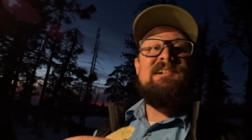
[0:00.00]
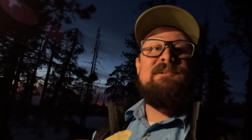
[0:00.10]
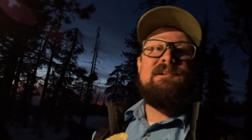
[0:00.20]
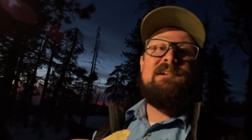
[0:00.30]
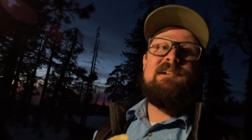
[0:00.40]
see
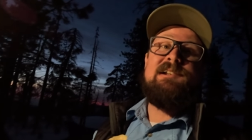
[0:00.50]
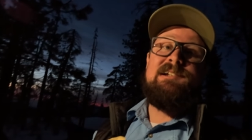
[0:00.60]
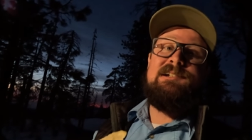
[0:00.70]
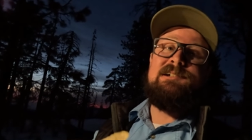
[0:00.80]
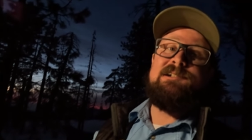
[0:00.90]
what I look like
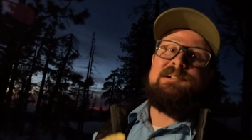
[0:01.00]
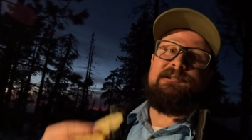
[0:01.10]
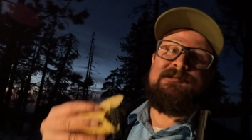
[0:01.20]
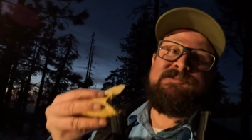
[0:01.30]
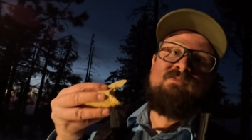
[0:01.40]
eating a
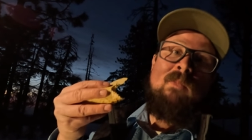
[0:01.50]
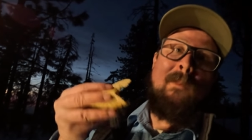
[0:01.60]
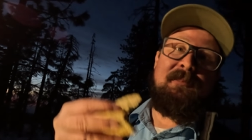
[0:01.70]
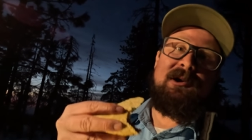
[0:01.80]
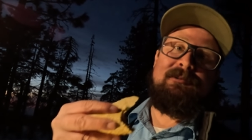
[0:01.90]
taco,
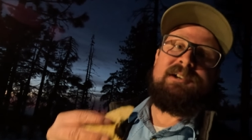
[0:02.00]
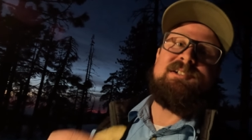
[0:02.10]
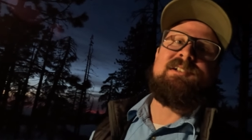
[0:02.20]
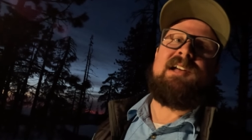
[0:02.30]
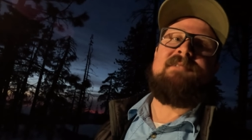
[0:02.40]
go watch
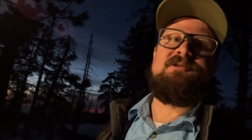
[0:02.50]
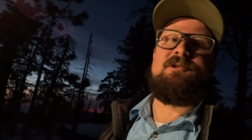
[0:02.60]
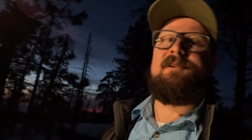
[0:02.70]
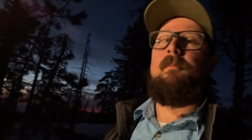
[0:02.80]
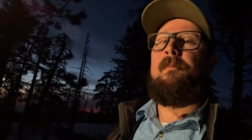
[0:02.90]
the live
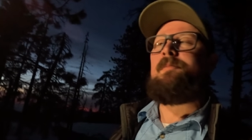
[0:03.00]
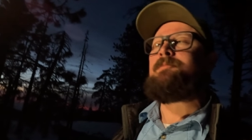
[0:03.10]
stream.